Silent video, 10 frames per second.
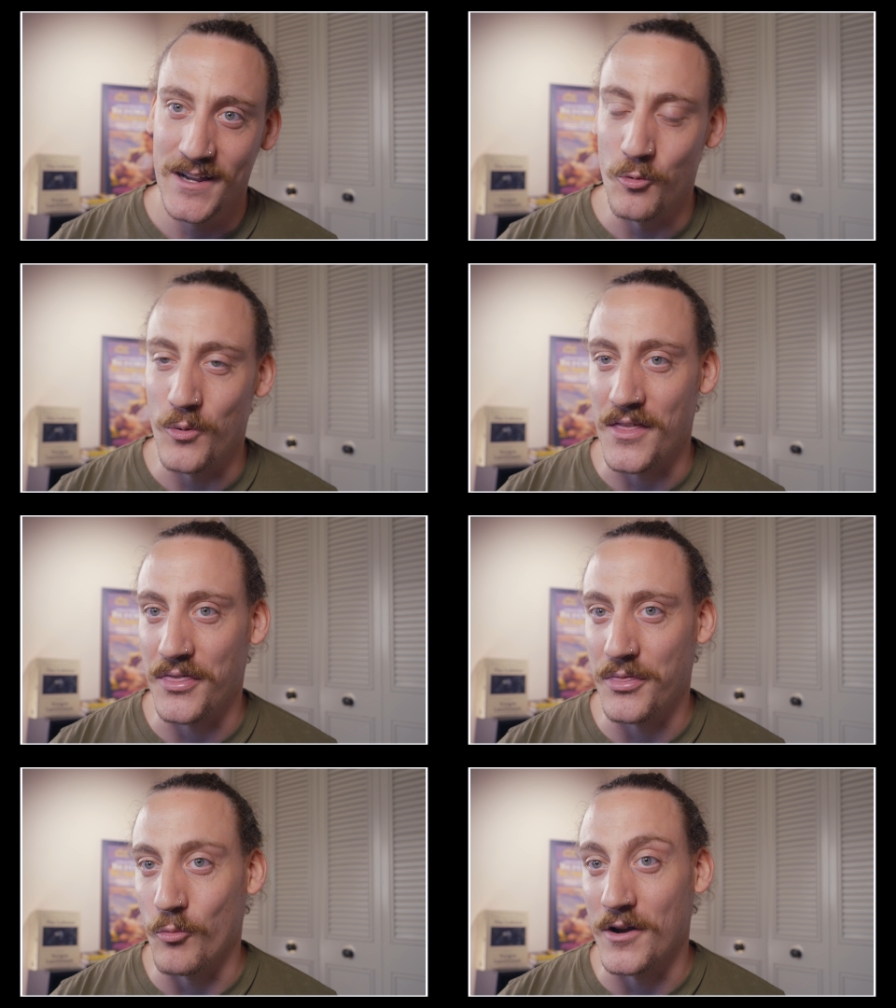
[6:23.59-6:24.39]

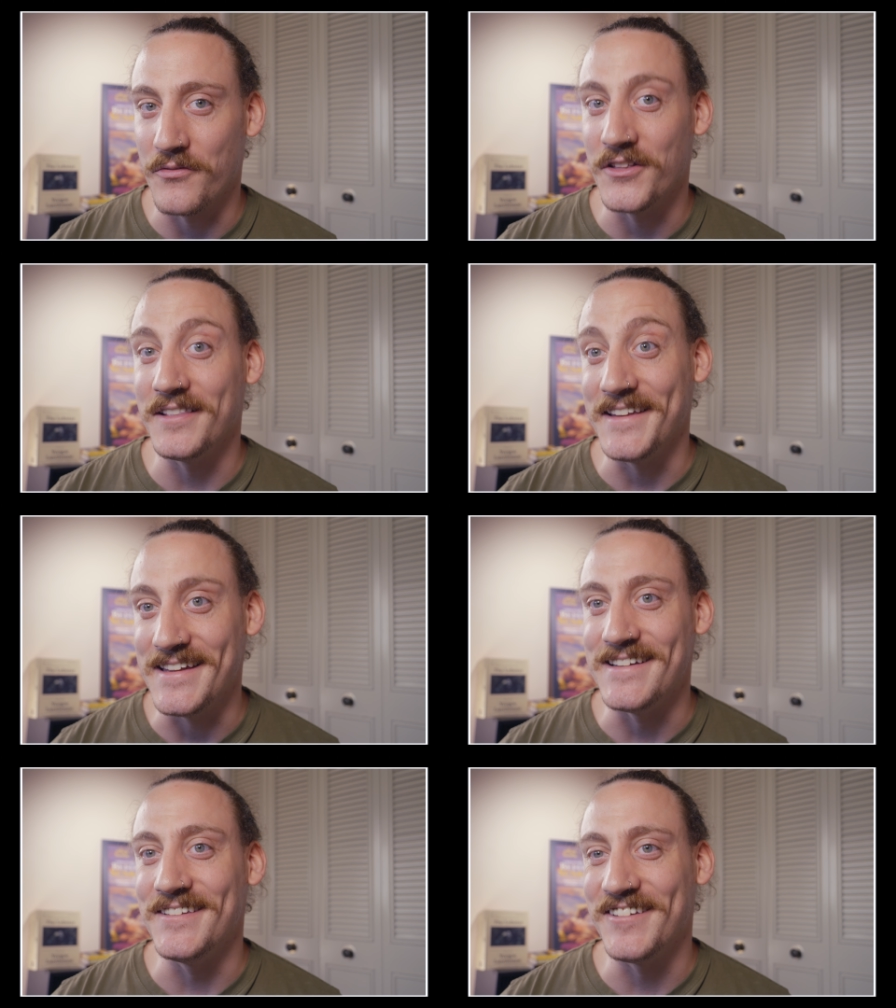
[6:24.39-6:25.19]
with one of the
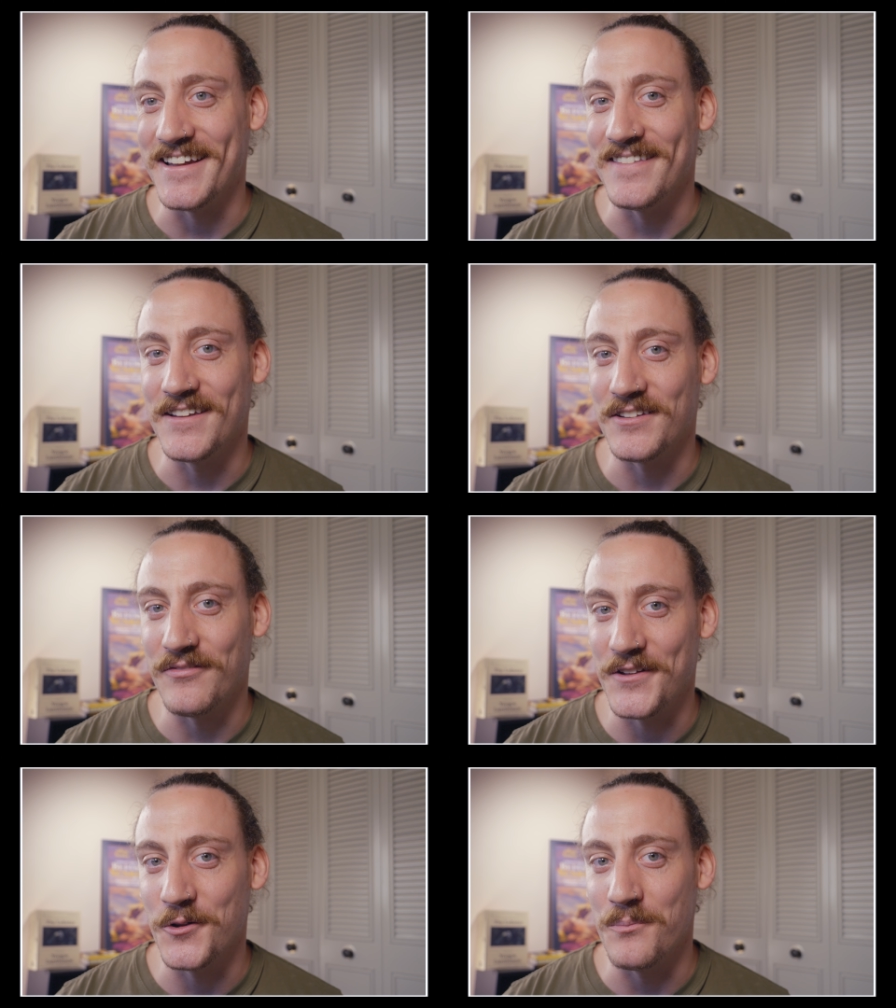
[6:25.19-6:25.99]
leads in this
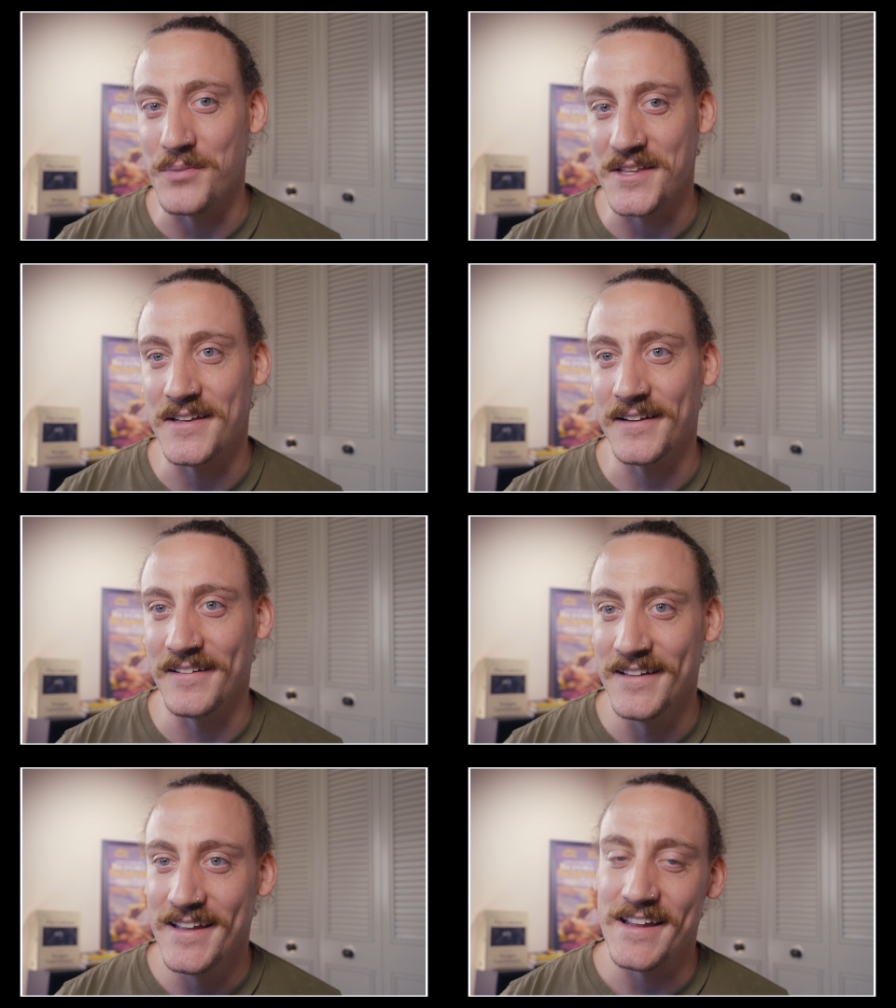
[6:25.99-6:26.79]
film
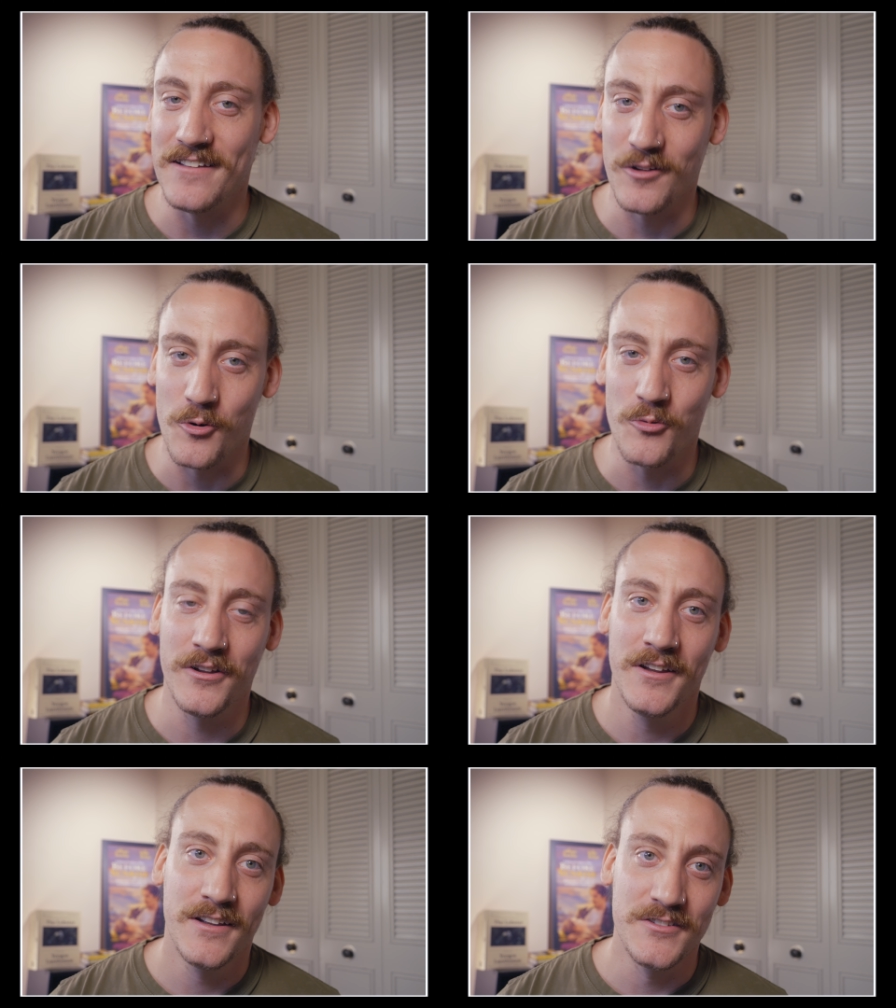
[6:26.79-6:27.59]
being his
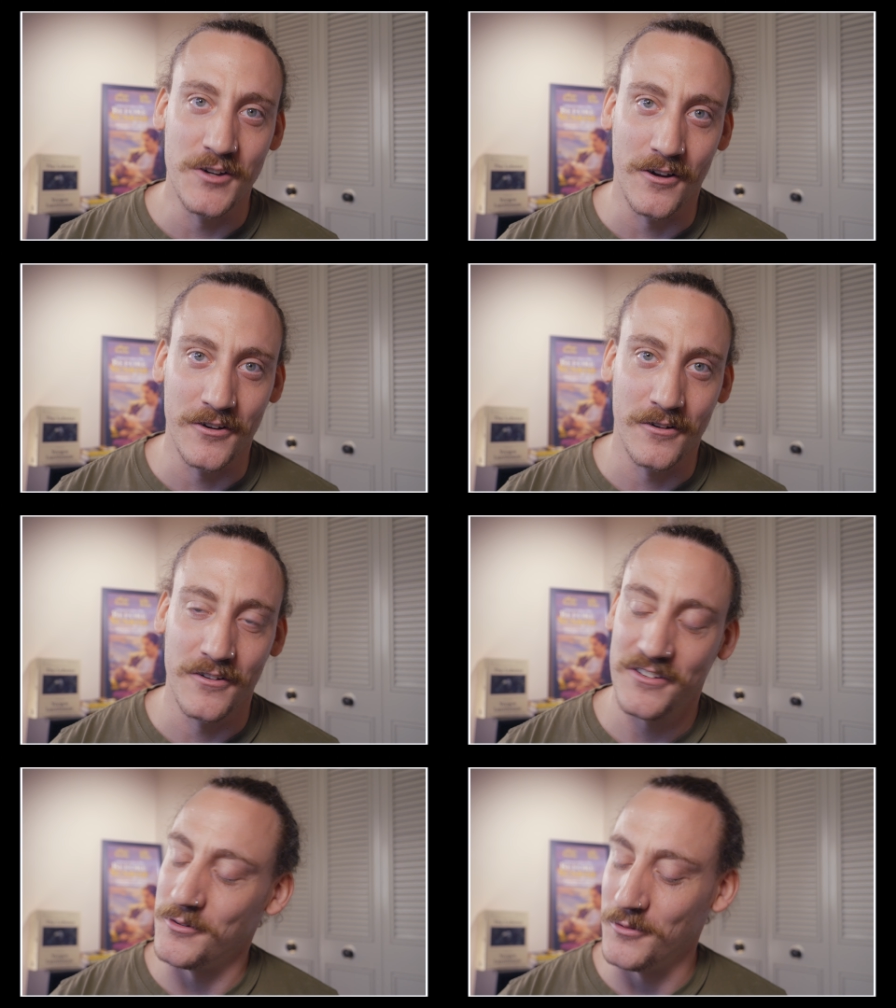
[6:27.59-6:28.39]
own
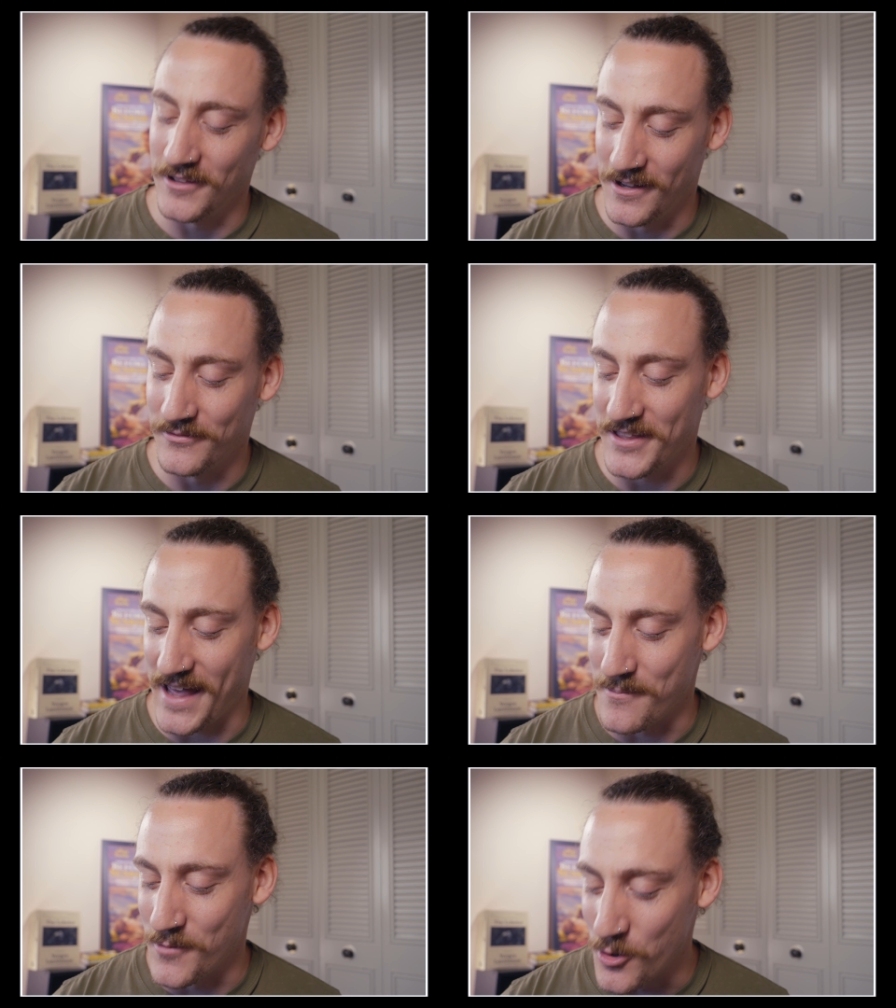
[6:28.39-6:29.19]
daughter, so loved
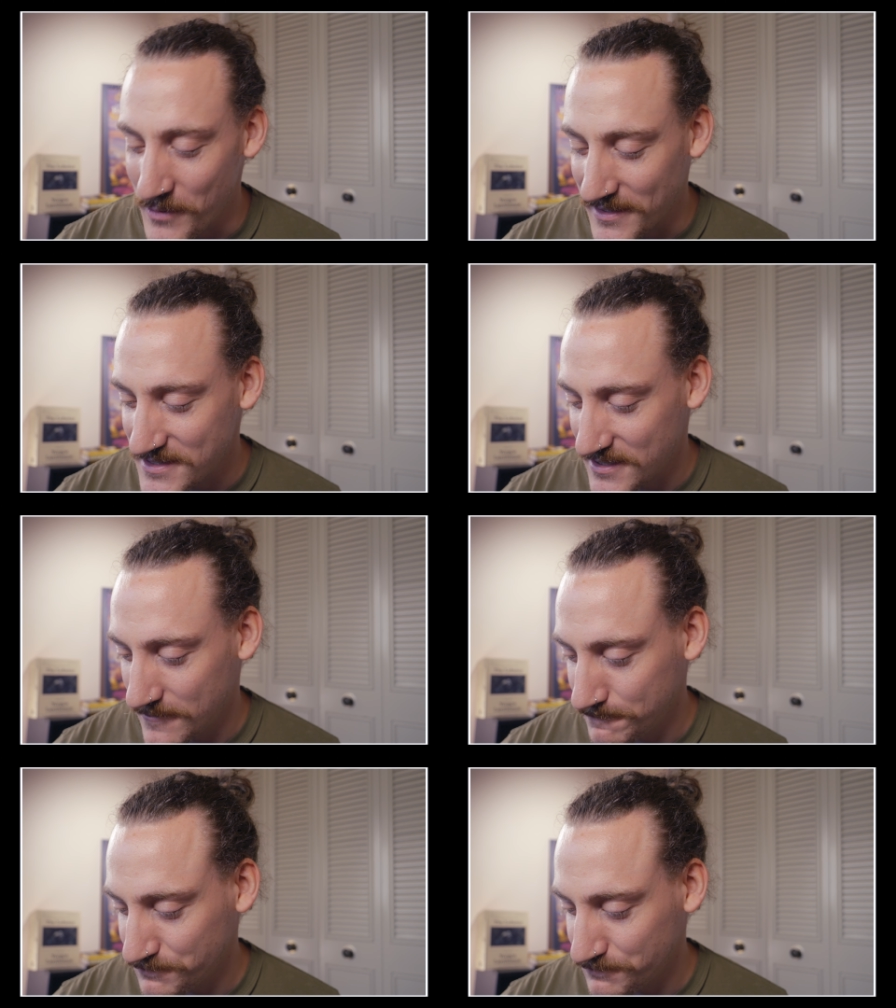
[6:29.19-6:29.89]
that moment.